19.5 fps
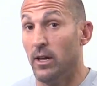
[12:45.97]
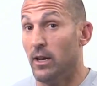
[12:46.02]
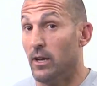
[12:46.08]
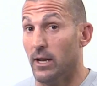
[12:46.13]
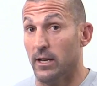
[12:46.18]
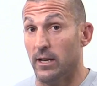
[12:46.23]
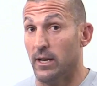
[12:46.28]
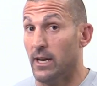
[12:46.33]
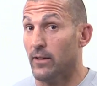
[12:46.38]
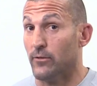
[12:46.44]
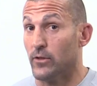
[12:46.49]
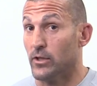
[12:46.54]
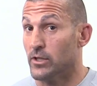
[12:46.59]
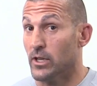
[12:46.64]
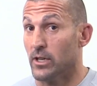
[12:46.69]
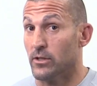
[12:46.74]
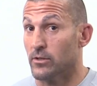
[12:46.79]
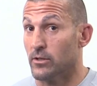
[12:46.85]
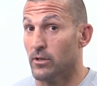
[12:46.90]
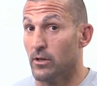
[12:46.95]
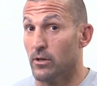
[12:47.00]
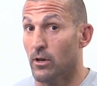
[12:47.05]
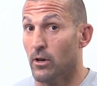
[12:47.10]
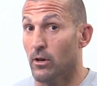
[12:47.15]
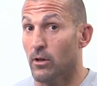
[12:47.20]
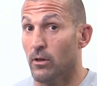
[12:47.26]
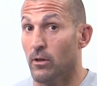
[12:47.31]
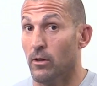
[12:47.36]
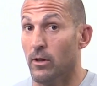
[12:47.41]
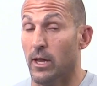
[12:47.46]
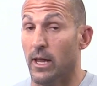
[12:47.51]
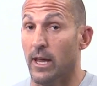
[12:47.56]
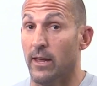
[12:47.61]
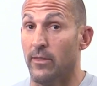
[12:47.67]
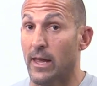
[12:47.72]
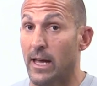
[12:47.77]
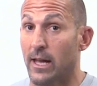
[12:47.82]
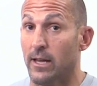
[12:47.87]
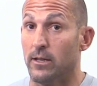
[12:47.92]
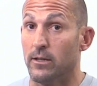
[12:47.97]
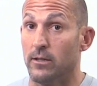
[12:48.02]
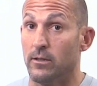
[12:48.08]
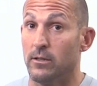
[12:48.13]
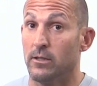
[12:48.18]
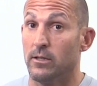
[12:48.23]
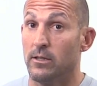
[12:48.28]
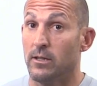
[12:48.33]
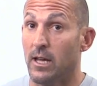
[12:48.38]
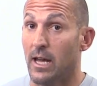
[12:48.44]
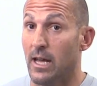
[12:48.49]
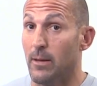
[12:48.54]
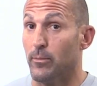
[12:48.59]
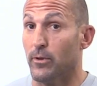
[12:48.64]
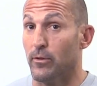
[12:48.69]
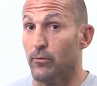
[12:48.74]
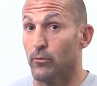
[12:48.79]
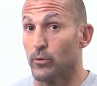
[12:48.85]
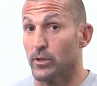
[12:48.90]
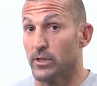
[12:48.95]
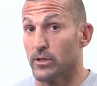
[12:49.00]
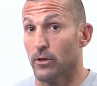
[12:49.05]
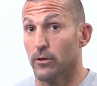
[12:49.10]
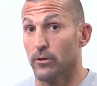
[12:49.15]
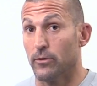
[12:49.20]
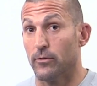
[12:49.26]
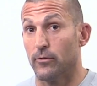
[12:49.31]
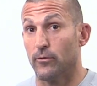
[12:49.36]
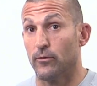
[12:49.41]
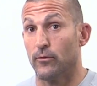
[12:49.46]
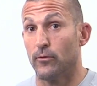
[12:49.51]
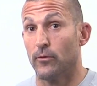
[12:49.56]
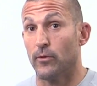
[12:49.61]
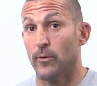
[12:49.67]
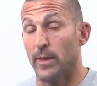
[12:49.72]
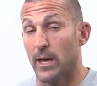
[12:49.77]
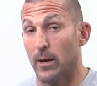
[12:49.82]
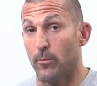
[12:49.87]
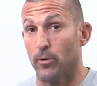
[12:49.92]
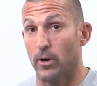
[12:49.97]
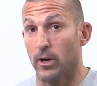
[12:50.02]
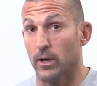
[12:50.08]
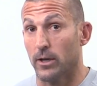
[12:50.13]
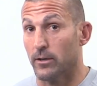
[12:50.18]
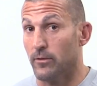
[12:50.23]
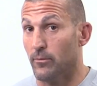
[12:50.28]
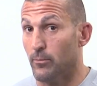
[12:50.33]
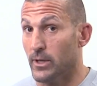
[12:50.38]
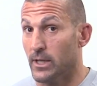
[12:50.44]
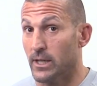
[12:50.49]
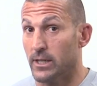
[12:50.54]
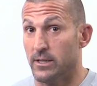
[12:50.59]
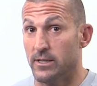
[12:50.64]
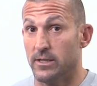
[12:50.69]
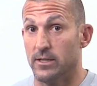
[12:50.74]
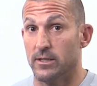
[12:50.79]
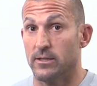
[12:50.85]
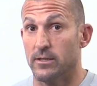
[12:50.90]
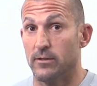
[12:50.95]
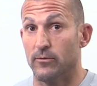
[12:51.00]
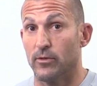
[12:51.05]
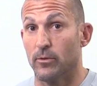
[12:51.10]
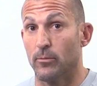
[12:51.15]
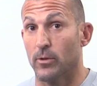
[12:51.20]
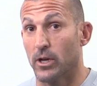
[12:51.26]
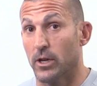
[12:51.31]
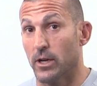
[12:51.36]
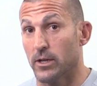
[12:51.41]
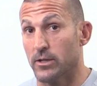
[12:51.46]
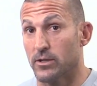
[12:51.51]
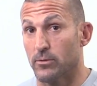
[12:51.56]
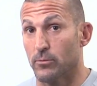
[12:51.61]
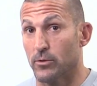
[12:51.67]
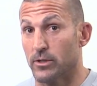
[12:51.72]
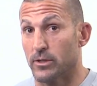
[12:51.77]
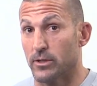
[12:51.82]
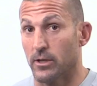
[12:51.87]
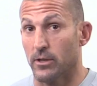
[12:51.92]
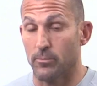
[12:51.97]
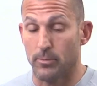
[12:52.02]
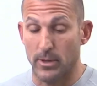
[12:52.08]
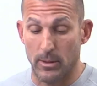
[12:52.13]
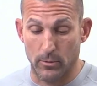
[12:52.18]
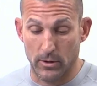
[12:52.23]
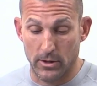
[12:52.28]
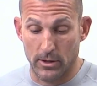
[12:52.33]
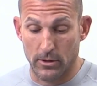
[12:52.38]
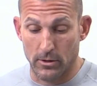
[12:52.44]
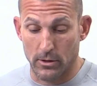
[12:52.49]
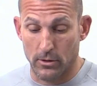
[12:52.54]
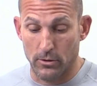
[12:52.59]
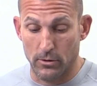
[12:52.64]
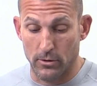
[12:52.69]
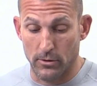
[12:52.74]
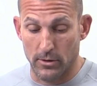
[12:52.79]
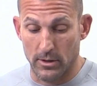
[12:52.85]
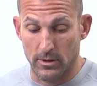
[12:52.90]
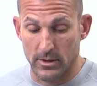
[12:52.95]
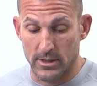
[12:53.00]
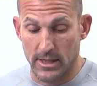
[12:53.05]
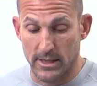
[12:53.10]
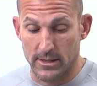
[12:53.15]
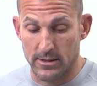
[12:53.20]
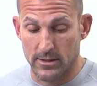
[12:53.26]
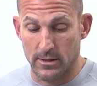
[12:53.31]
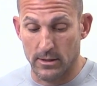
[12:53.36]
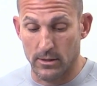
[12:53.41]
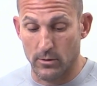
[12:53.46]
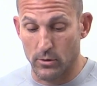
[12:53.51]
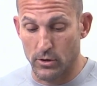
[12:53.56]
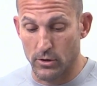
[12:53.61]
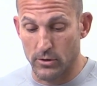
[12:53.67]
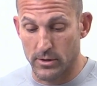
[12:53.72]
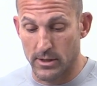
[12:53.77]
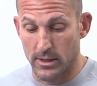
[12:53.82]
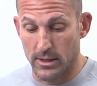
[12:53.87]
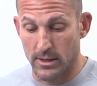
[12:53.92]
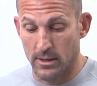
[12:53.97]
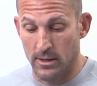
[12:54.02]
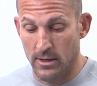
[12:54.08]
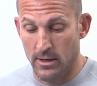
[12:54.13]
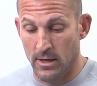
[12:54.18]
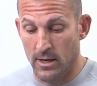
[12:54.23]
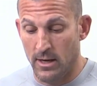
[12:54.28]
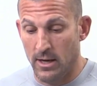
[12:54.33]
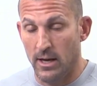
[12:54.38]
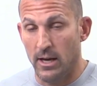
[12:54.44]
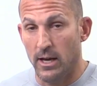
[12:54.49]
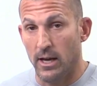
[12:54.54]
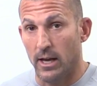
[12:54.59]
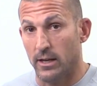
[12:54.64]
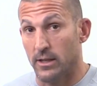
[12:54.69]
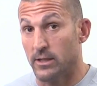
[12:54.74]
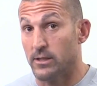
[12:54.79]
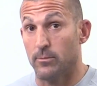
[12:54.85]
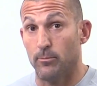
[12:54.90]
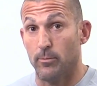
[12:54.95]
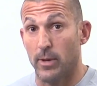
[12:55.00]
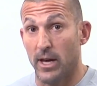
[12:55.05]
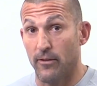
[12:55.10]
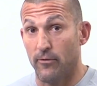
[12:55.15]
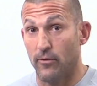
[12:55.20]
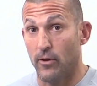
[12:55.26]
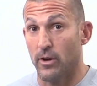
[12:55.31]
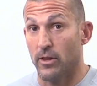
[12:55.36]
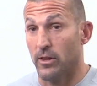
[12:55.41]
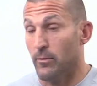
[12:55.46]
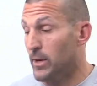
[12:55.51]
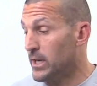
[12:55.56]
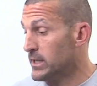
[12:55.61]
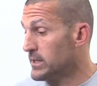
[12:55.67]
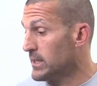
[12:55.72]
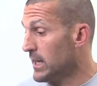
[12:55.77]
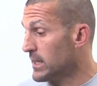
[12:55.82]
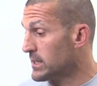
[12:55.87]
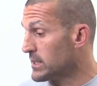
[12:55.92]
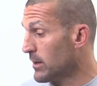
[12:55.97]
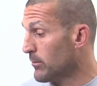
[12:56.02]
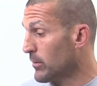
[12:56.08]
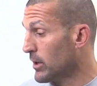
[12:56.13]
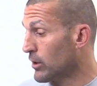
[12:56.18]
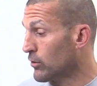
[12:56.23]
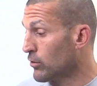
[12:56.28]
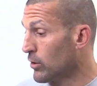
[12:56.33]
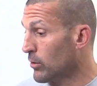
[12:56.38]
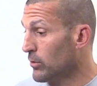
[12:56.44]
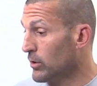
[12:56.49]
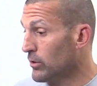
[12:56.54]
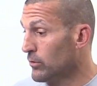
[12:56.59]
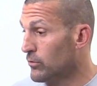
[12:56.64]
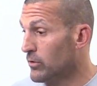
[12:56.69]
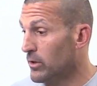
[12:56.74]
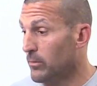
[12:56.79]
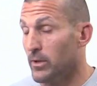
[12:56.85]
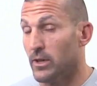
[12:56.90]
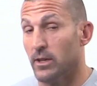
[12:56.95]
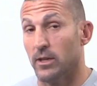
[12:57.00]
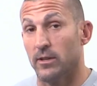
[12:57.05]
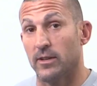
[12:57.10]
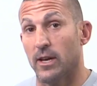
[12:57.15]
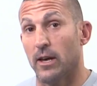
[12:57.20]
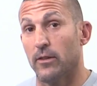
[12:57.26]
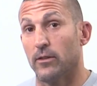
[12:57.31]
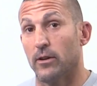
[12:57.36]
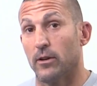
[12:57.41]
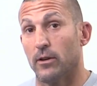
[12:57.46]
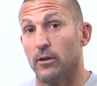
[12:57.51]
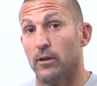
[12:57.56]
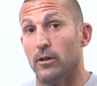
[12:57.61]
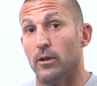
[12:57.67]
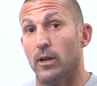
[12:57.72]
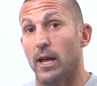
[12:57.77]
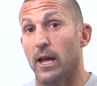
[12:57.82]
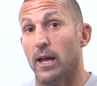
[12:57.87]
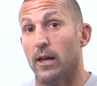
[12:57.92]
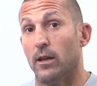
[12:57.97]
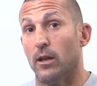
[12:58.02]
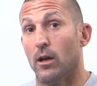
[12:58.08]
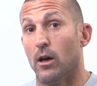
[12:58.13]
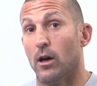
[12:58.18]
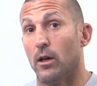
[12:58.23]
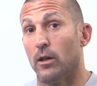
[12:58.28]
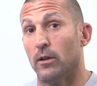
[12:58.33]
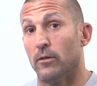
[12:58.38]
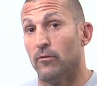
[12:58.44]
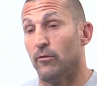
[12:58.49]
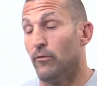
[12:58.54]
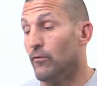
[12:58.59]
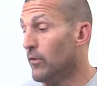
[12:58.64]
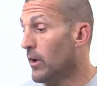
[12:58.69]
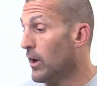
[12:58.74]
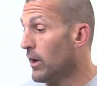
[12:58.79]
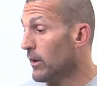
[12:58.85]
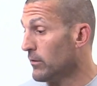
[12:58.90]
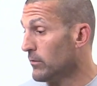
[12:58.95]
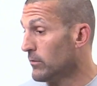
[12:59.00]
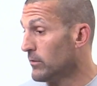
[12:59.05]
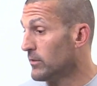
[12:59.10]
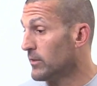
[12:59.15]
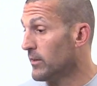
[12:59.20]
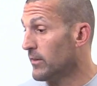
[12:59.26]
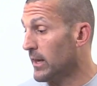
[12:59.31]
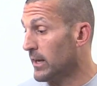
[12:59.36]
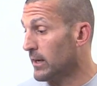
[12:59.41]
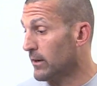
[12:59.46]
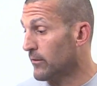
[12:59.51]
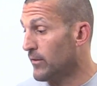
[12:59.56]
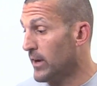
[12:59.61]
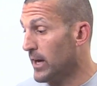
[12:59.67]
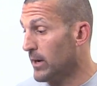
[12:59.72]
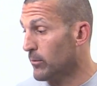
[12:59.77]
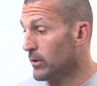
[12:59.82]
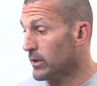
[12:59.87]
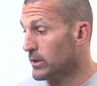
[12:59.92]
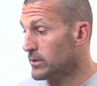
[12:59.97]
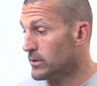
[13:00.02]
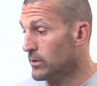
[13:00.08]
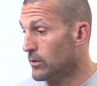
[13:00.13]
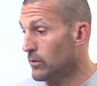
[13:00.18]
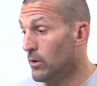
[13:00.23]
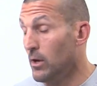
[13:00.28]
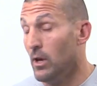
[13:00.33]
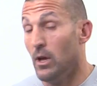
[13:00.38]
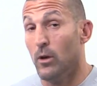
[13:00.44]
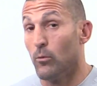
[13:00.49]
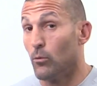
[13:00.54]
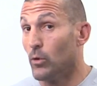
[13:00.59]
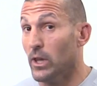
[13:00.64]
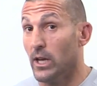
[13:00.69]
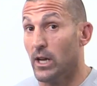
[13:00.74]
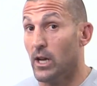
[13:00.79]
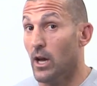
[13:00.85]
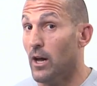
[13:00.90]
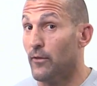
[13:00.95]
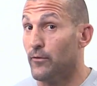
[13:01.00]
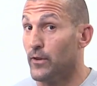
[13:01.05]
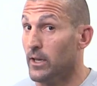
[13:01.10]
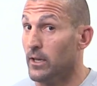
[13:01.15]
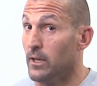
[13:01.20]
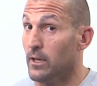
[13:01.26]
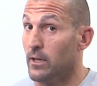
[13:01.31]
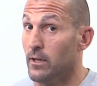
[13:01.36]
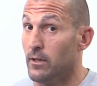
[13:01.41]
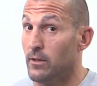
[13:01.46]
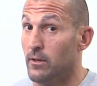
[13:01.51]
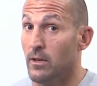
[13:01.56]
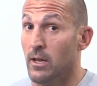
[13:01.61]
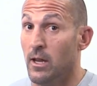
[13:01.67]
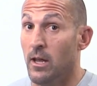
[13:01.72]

And I didn't have to change it at all. And that type of results from that product have been consistent from our customers and other people here at KUIU that have tested it and used it. And it's by far the best antimicrobial treatment that's out there on synthetic fabric. So really confident in it.